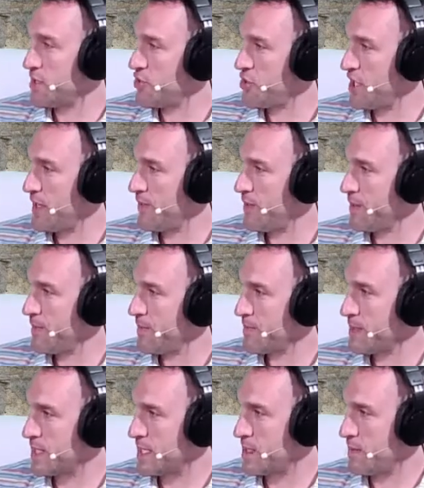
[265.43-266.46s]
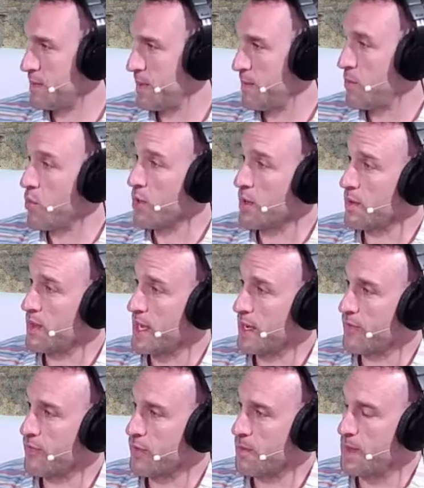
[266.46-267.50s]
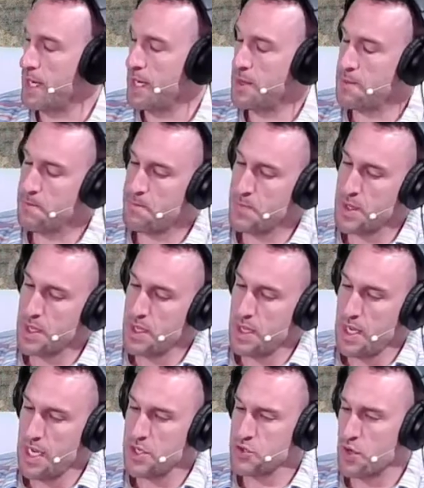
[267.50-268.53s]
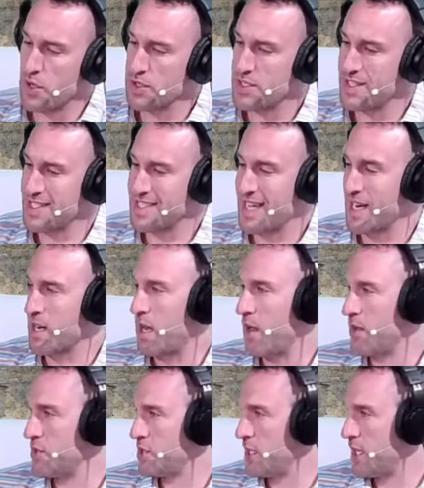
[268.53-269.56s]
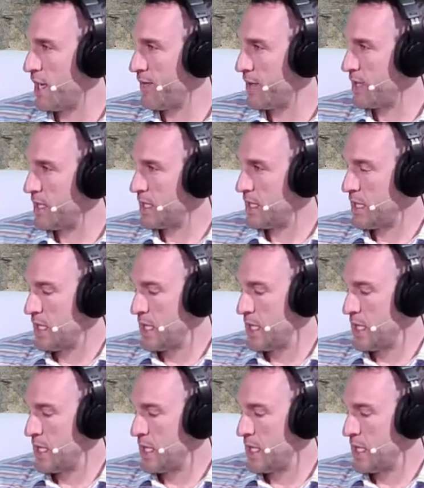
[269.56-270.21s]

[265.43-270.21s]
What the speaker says: and achieve them, because that's an important thing for me, and drawn to the psychology of it.